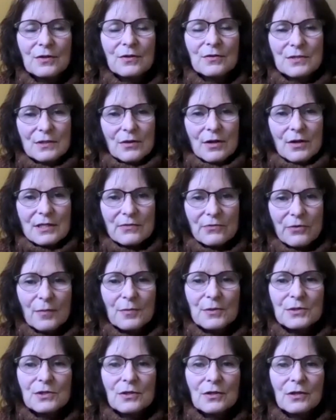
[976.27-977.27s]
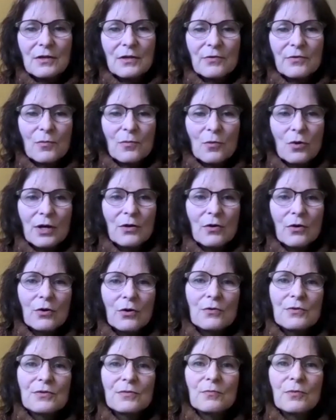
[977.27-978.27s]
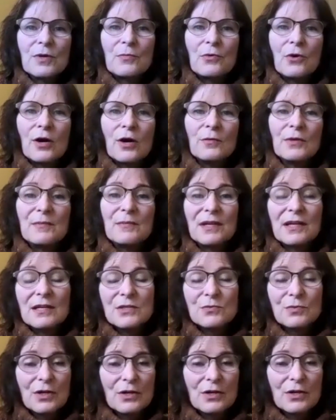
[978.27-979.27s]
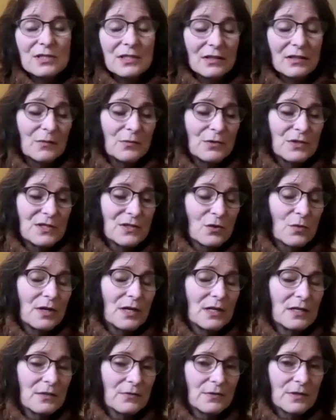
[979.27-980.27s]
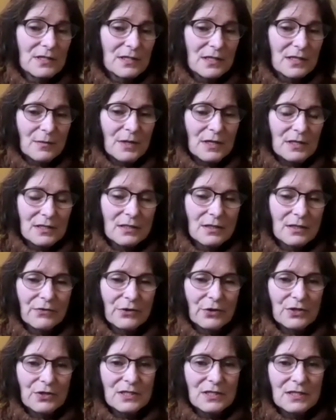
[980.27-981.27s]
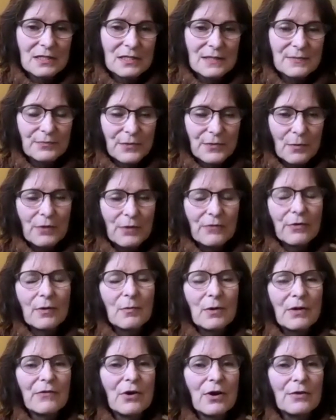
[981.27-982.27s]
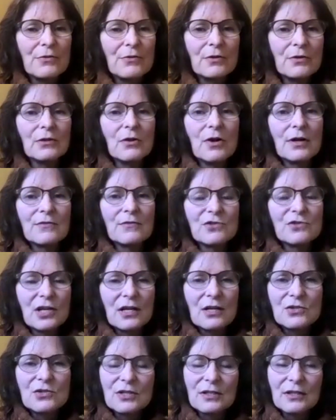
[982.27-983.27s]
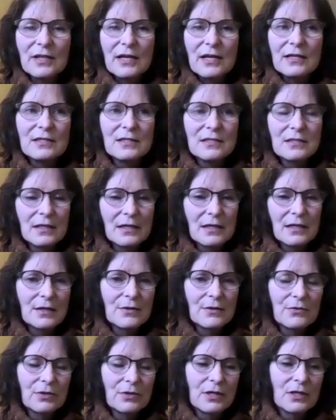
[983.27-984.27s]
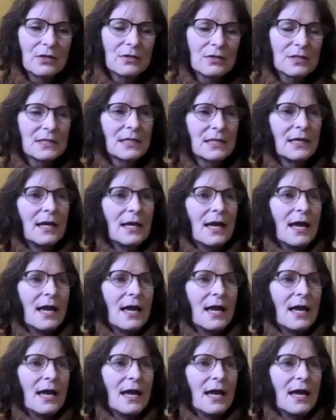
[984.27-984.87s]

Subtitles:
There's lots of opportunity for more growth. We probably, because we are dealing with so many different segmented nurses, and we've gone through a lot of change in the last 3 years.